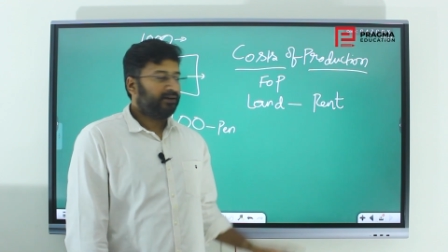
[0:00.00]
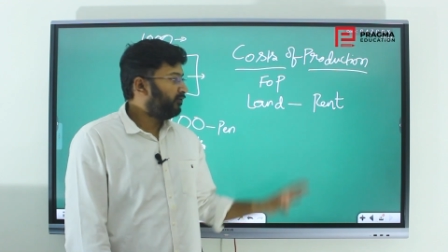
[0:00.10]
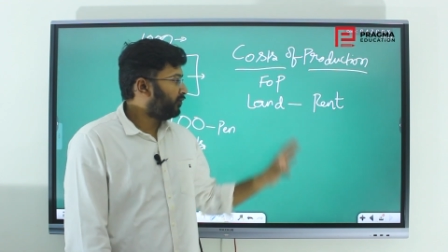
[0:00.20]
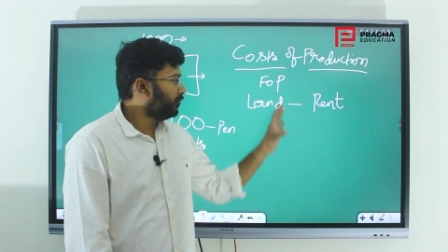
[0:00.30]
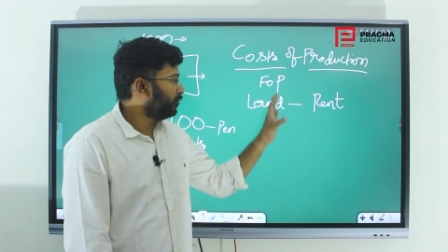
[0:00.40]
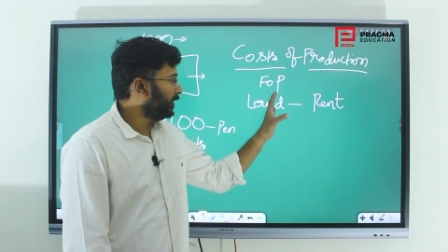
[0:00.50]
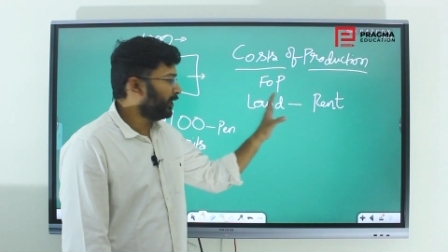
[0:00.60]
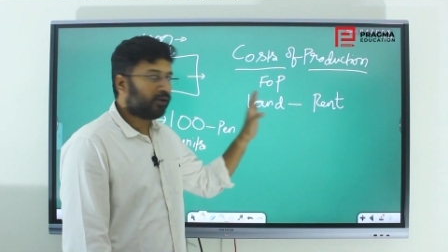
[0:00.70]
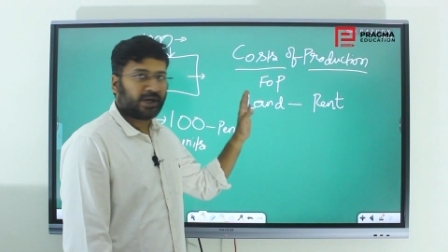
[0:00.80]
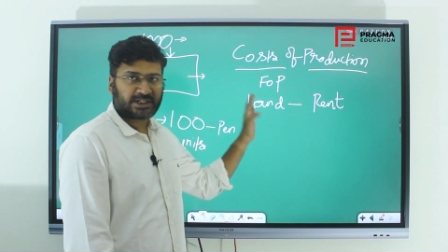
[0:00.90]
If you
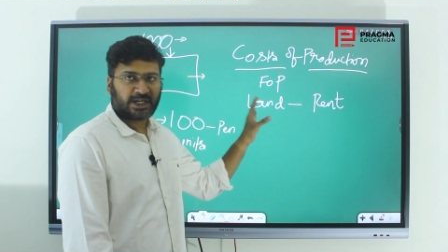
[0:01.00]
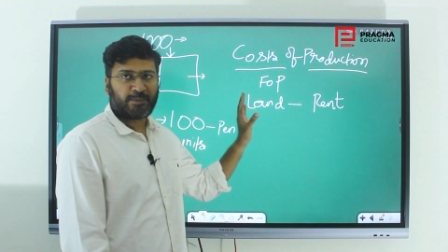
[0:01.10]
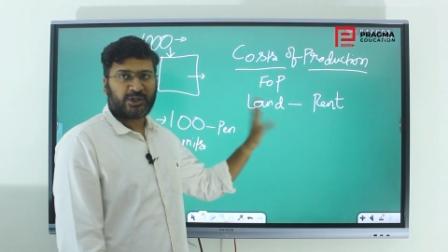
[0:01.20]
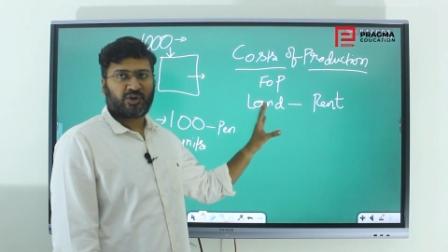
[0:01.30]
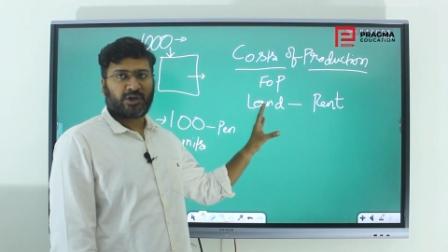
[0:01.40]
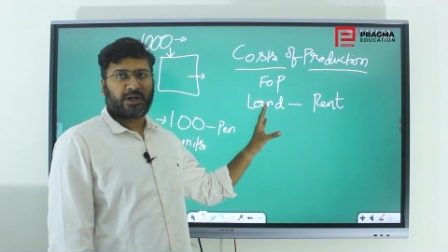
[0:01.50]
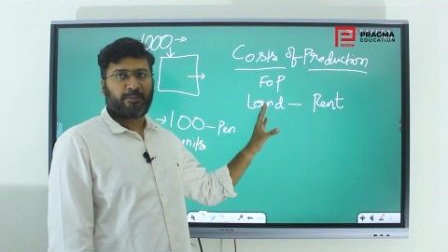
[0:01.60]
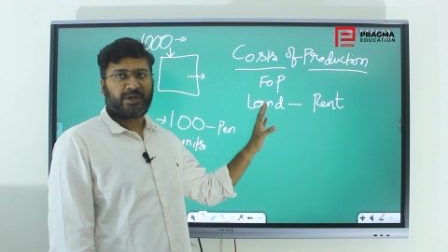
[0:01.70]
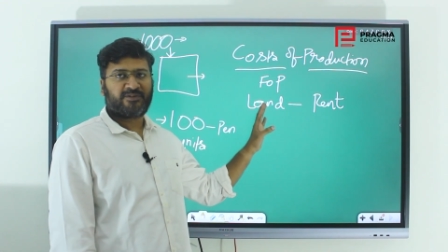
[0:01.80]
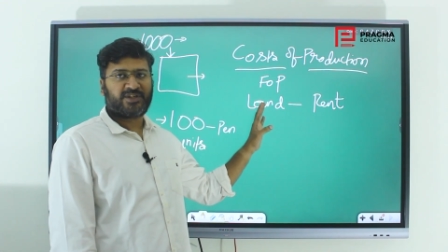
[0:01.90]
need to establish your
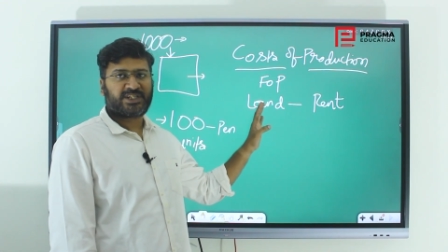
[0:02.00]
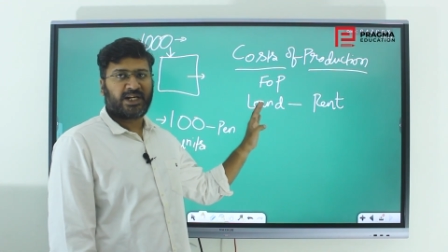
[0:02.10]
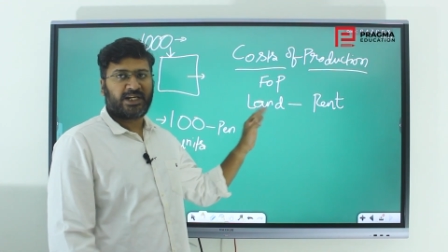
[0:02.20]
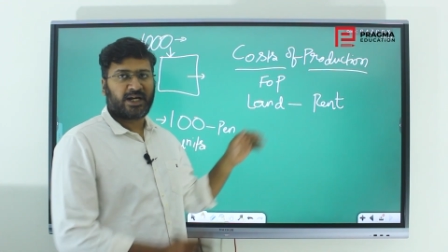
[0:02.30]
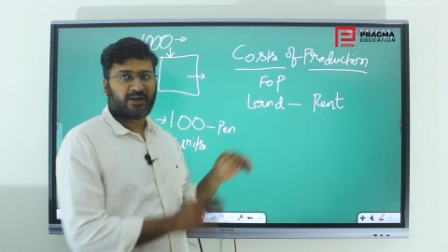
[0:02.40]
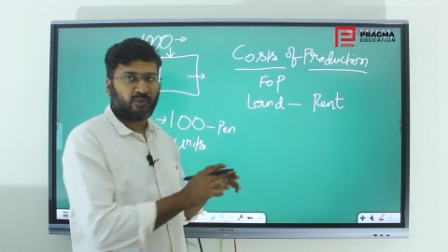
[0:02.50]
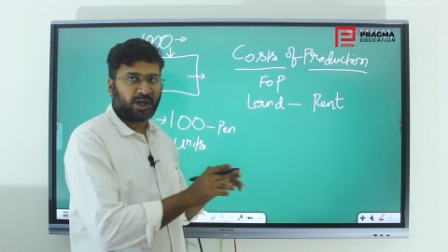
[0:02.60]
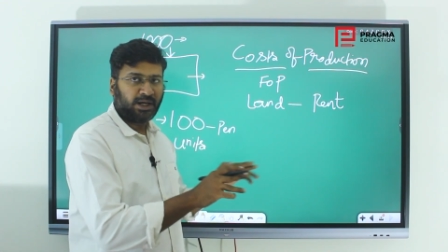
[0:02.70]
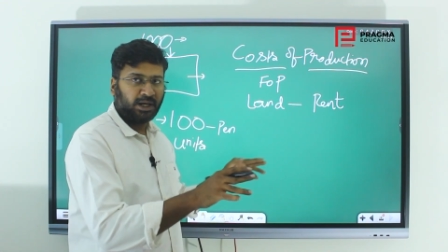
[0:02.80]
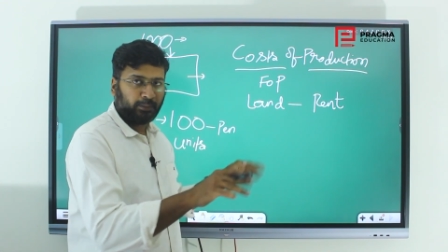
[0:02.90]
company physically at
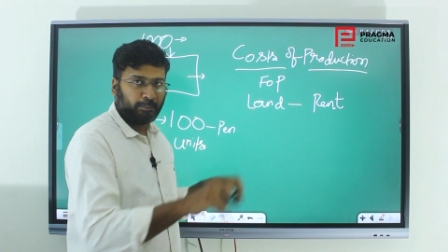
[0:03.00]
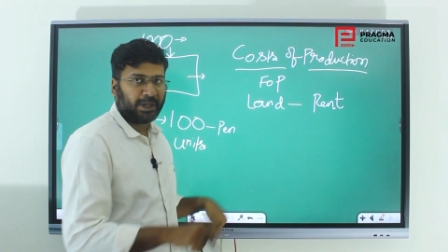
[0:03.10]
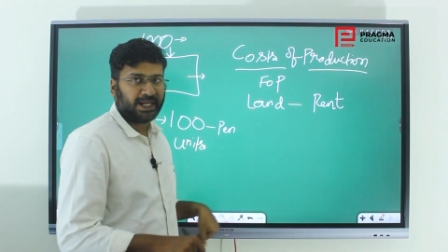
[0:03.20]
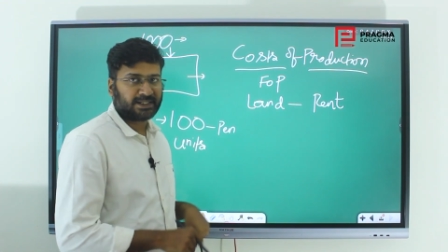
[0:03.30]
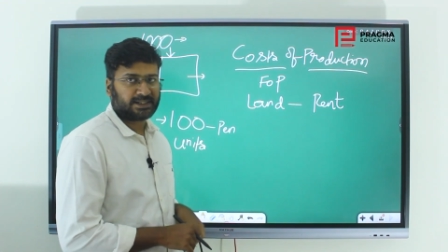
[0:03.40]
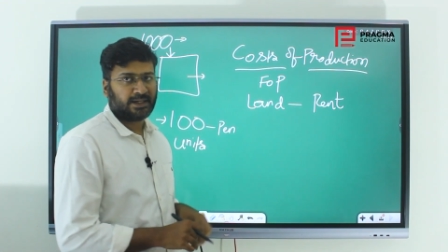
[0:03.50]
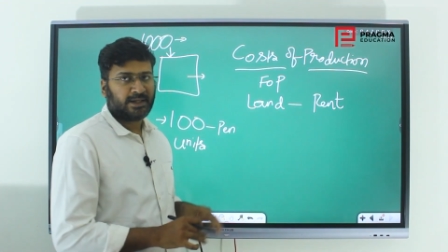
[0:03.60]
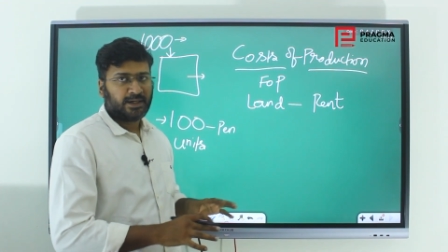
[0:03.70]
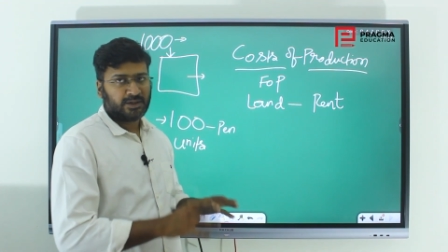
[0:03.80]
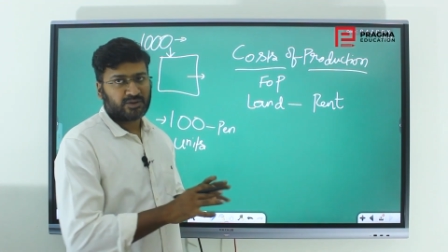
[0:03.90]
one place,
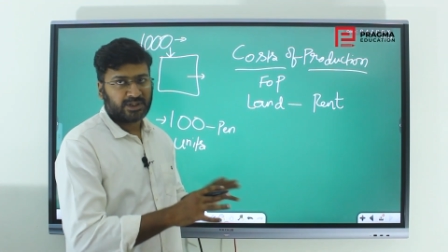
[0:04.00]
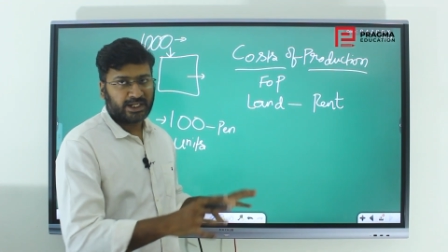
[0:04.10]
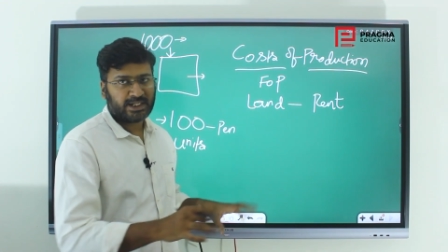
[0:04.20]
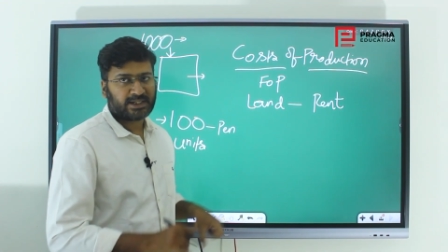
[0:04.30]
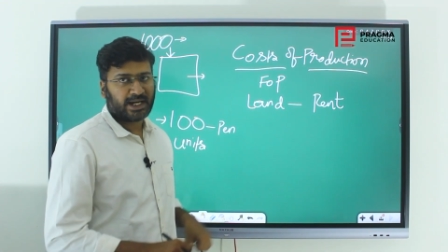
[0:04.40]
so that is the